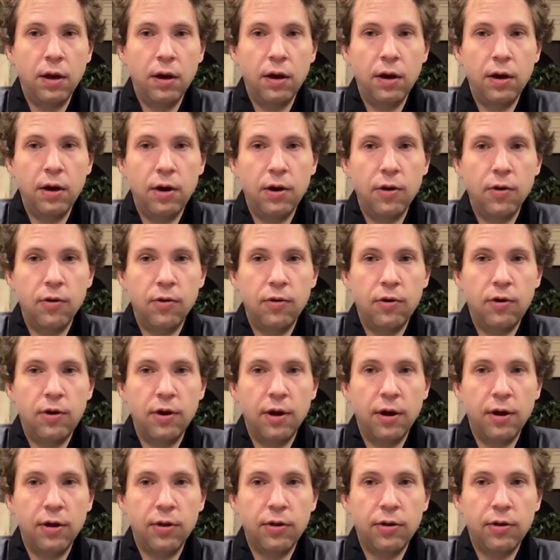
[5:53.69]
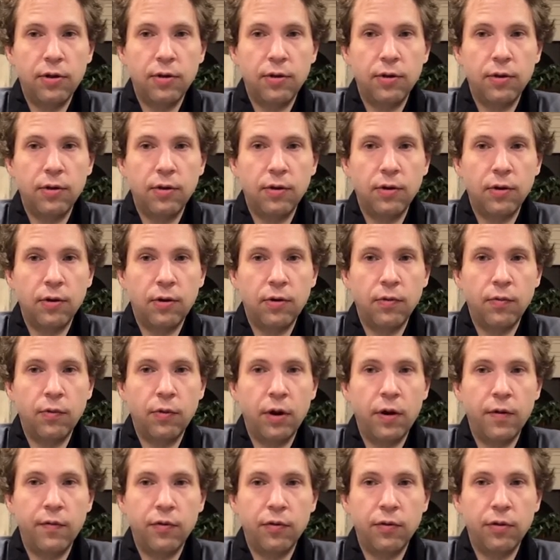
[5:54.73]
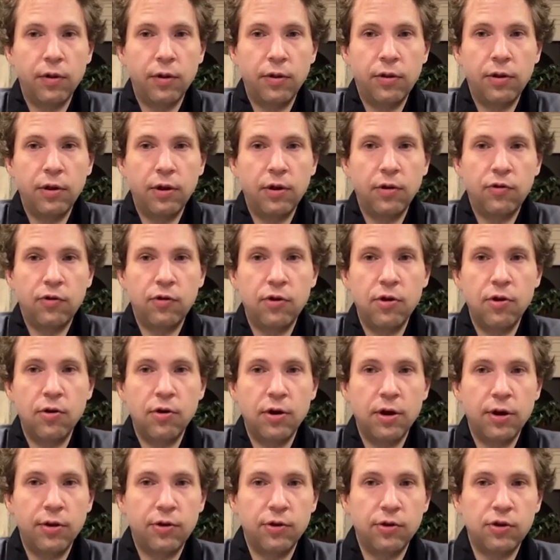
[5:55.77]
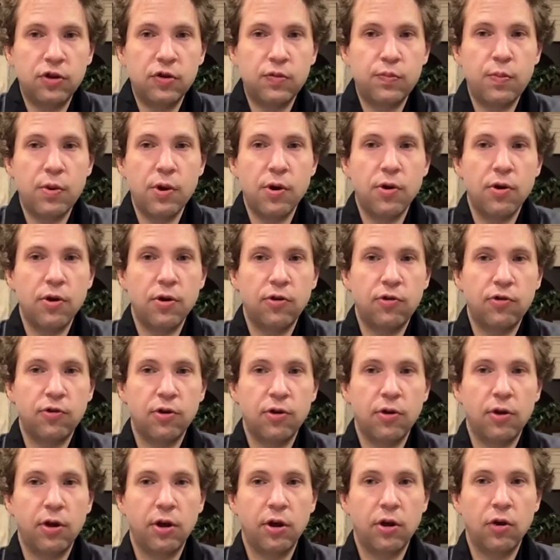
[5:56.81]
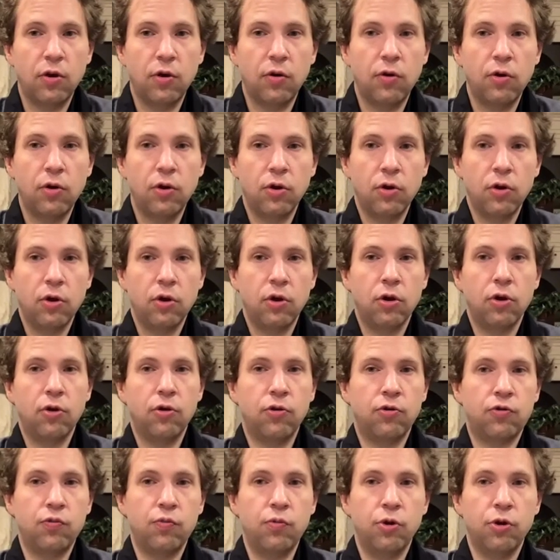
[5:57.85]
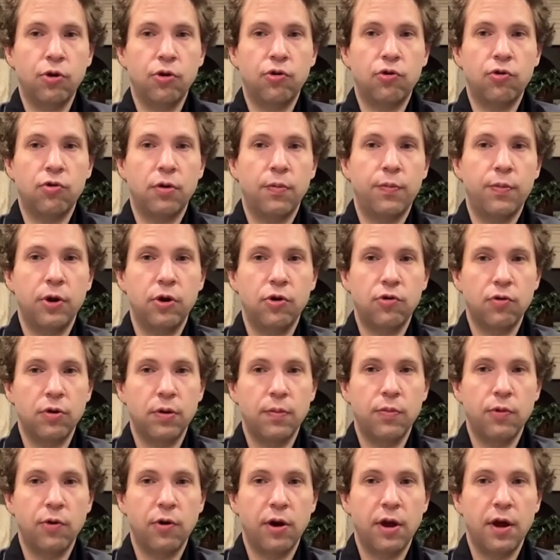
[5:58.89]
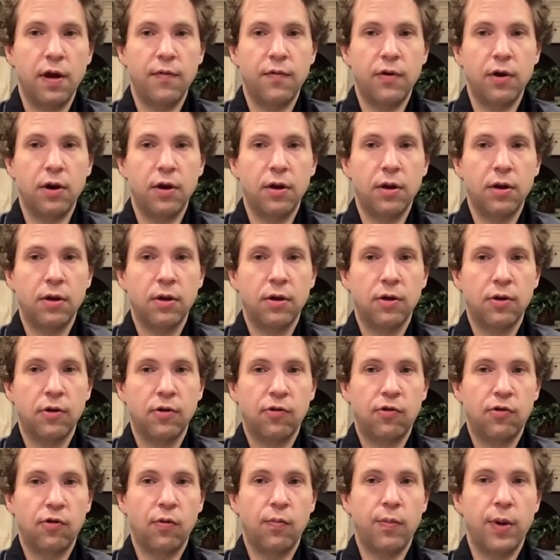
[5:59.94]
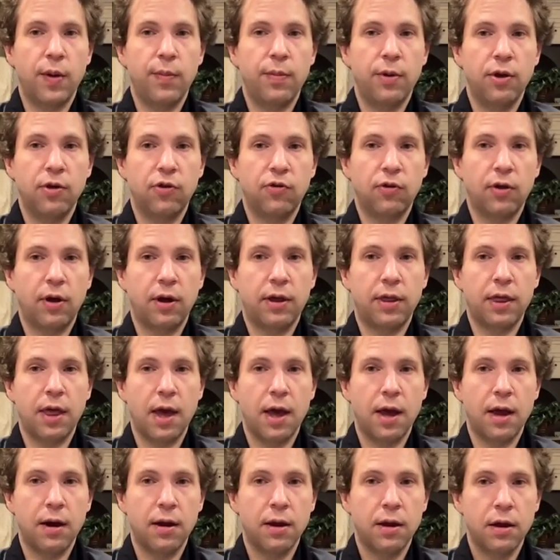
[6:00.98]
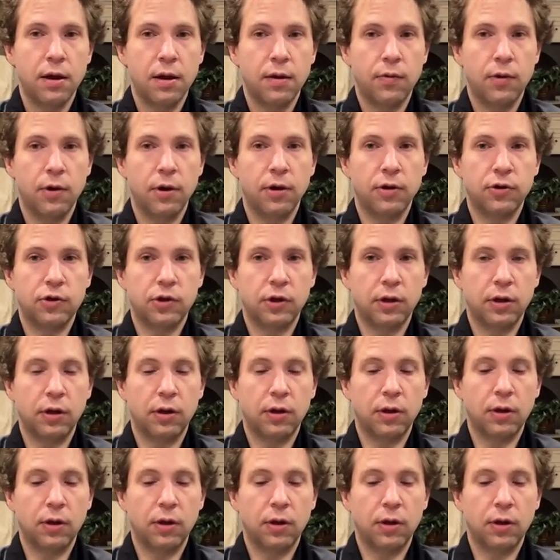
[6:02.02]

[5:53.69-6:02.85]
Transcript: near death or whatever they think it's a near death experience and like a this weird trippy dream they're having. So maybe it's like that where it's like